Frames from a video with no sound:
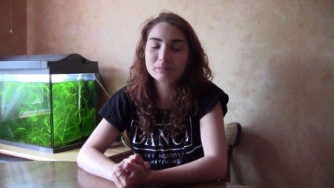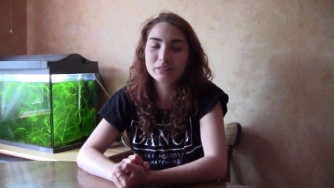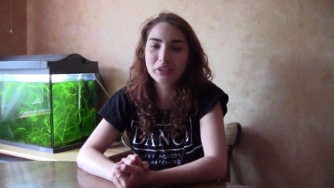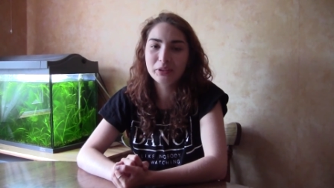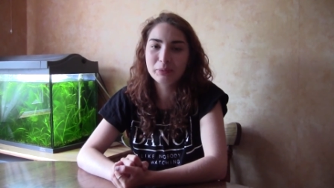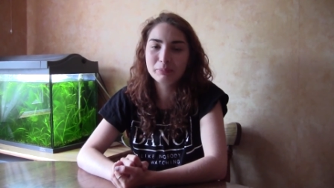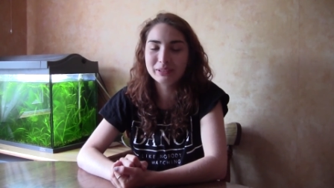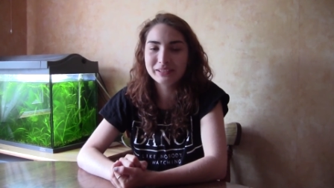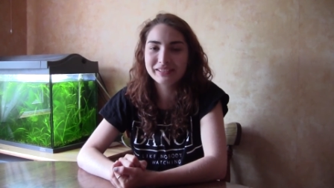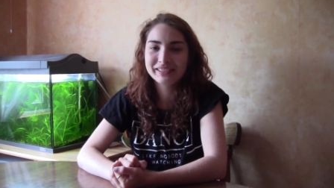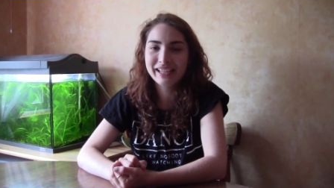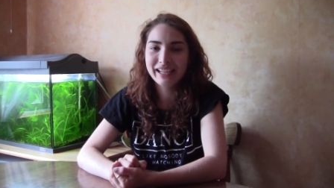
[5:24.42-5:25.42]
to
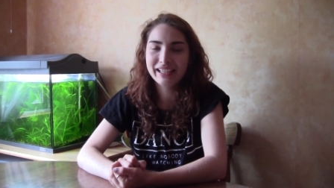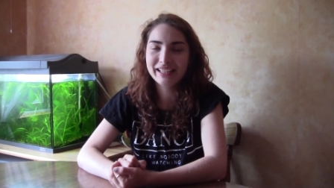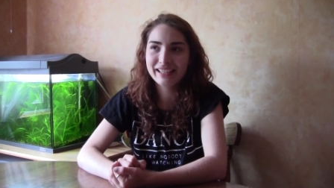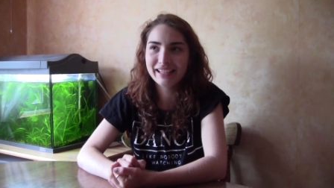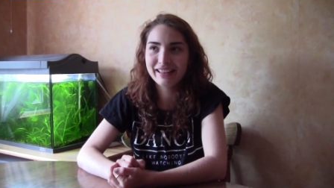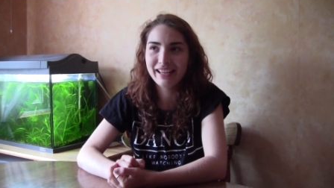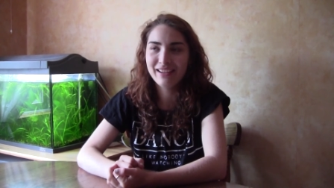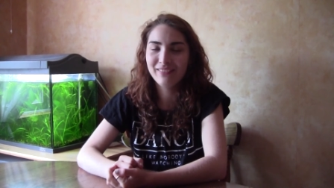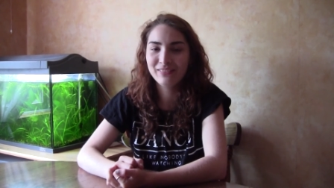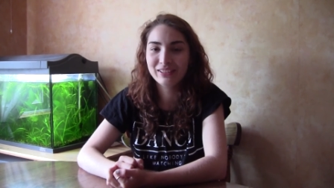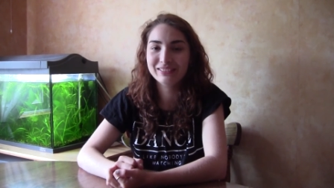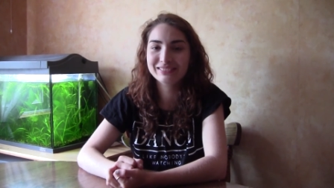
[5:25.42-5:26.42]
plus 10, and
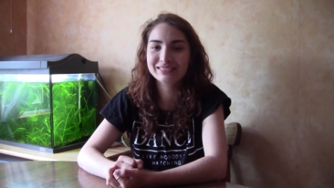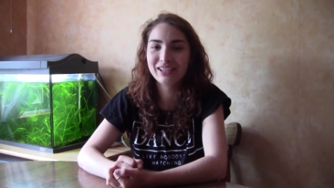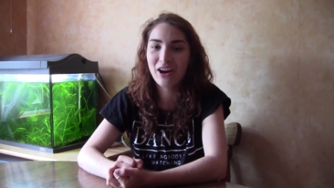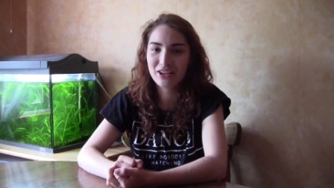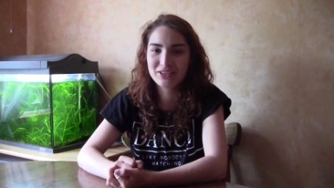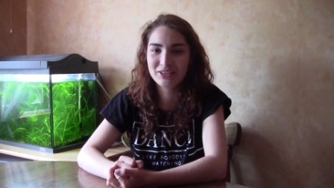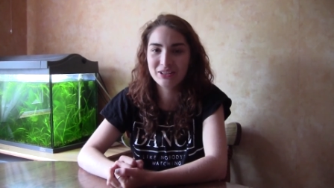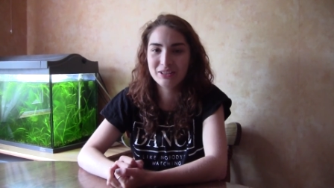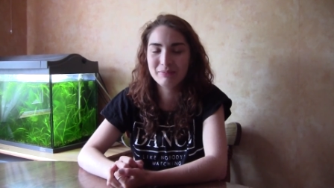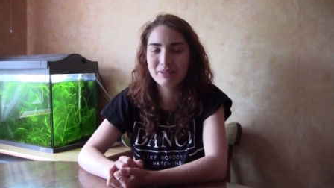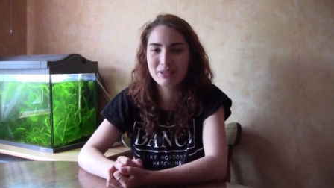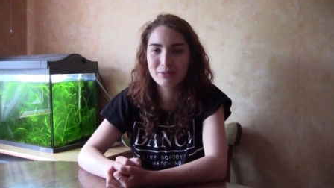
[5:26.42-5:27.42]
that felt
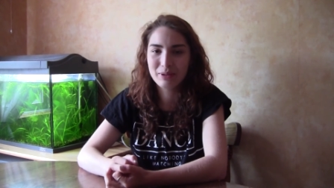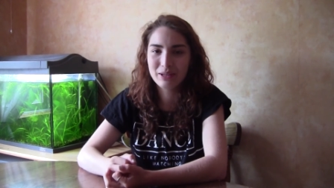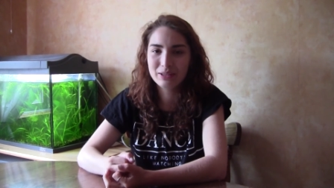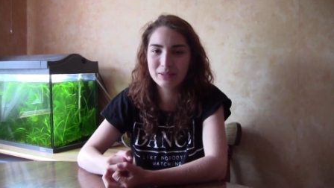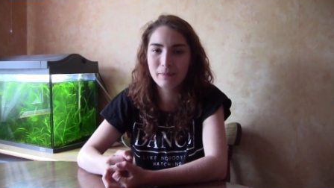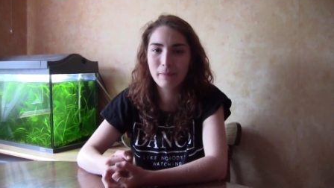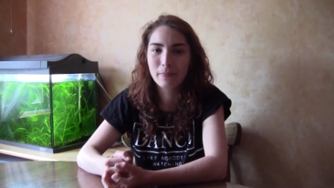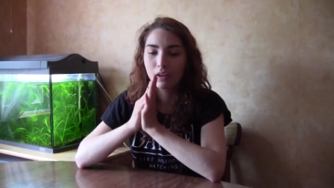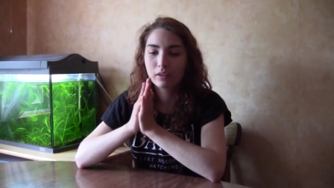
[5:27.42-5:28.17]
awesome as well.